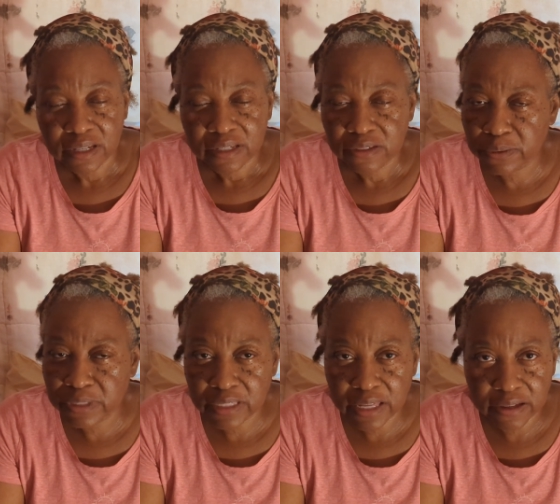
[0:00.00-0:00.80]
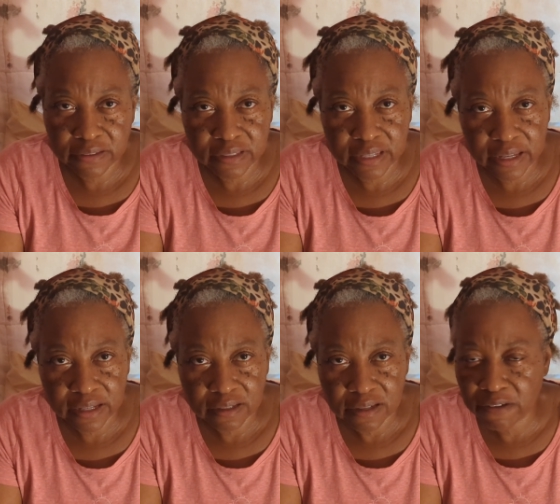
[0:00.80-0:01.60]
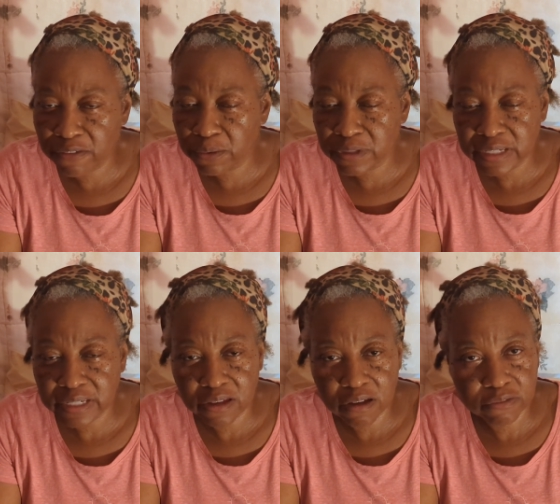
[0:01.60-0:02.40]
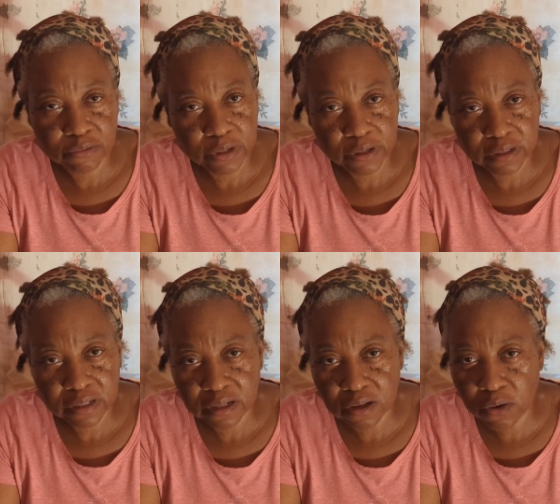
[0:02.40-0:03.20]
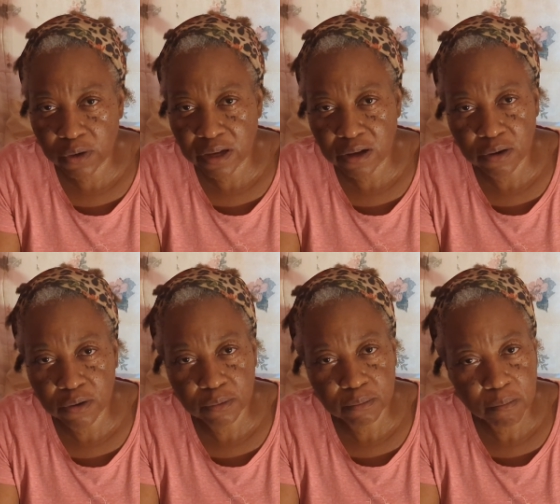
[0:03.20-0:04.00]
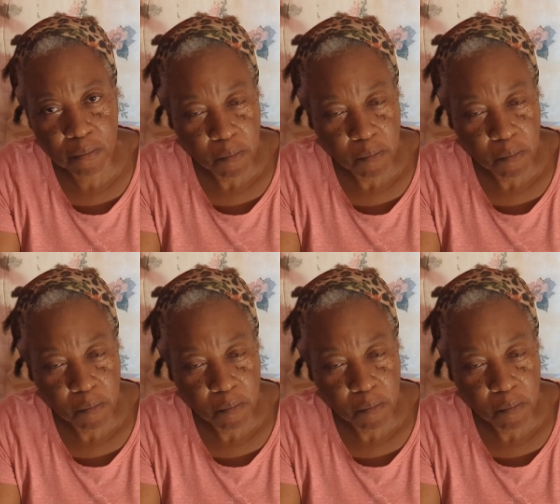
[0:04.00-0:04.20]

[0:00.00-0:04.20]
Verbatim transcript: It's really loud today. Everyone's getting off work, going home,